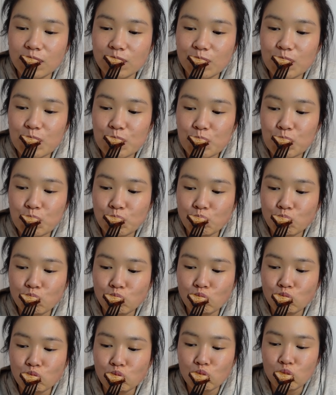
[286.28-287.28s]
as I understand
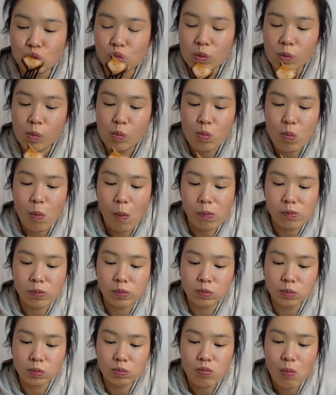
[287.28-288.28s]
it, they put some
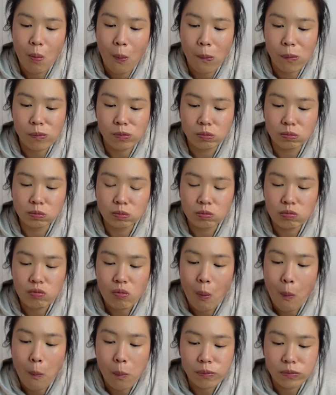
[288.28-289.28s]
red coloring in
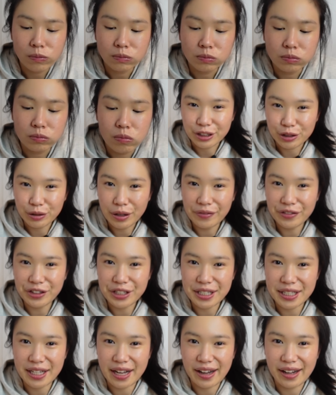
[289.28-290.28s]
it. I do have to
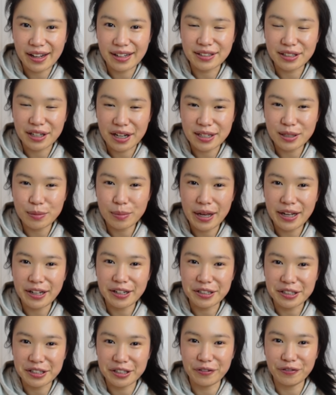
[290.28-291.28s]
say it does make
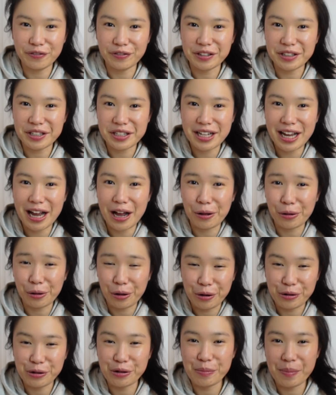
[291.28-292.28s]
a difference how
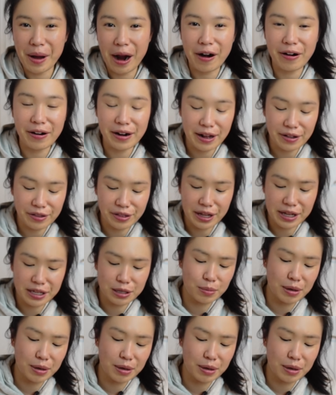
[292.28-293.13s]
long you marinate these